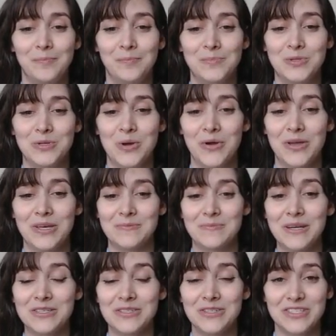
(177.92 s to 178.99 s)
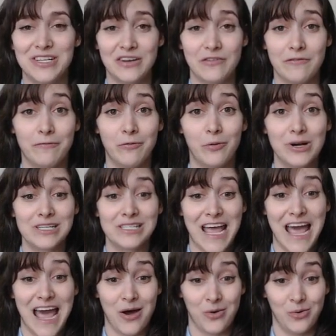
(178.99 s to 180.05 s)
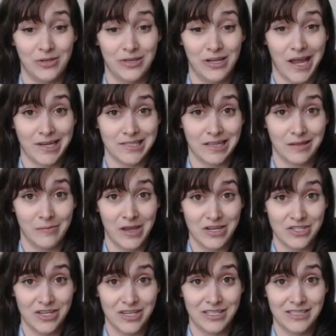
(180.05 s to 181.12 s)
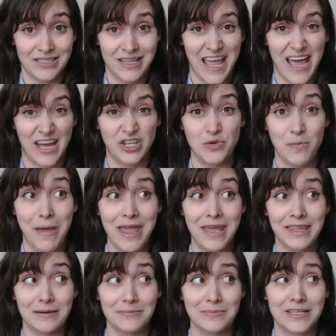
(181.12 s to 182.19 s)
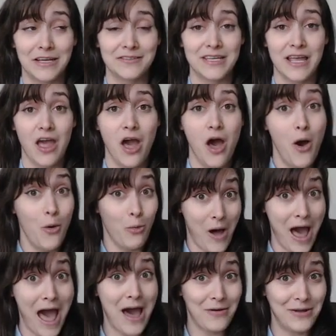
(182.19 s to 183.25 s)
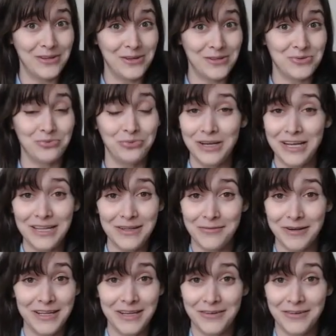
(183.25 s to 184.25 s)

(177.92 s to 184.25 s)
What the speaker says: So his ministers had to force out exclamations. They had to make themselves say, "Wow, it looks really, really